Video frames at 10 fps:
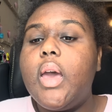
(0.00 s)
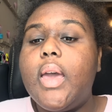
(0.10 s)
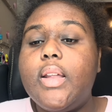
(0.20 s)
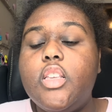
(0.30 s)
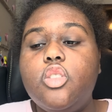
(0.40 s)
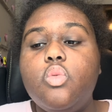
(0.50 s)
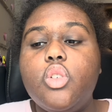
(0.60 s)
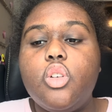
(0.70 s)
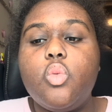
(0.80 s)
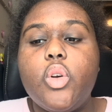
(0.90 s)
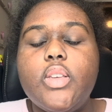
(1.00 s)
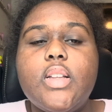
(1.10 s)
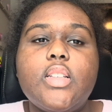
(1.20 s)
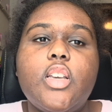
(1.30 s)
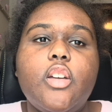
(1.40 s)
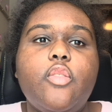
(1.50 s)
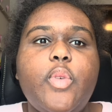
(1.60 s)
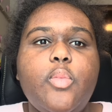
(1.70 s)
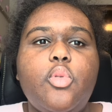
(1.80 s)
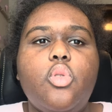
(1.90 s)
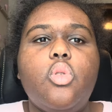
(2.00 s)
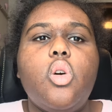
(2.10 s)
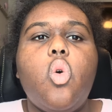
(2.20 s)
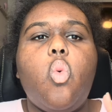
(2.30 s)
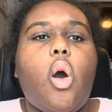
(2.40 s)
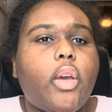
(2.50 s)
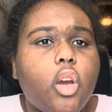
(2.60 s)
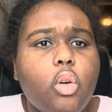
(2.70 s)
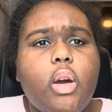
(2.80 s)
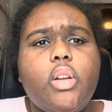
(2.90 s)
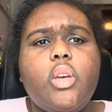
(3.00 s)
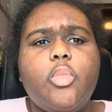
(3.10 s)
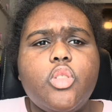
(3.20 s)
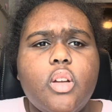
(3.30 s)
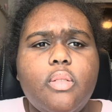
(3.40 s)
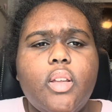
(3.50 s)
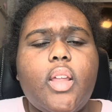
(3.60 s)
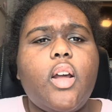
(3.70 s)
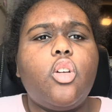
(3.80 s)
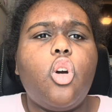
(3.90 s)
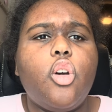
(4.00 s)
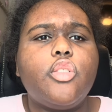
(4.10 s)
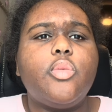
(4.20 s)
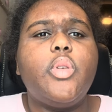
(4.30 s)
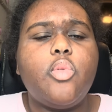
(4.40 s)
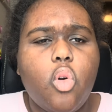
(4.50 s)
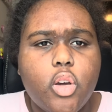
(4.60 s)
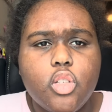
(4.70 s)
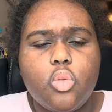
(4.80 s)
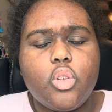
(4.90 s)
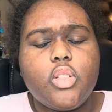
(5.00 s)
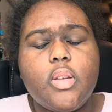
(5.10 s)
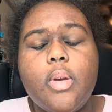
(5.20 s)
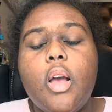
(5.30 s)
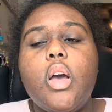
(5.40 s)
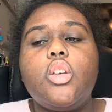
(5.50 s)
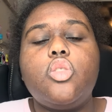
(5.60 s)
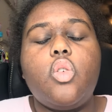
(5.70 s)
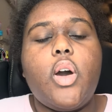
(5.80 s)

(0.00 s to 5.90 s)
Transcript: And he's doing good where he's not scared of people walking around him or stuff like that, or cars or people walking towards him. So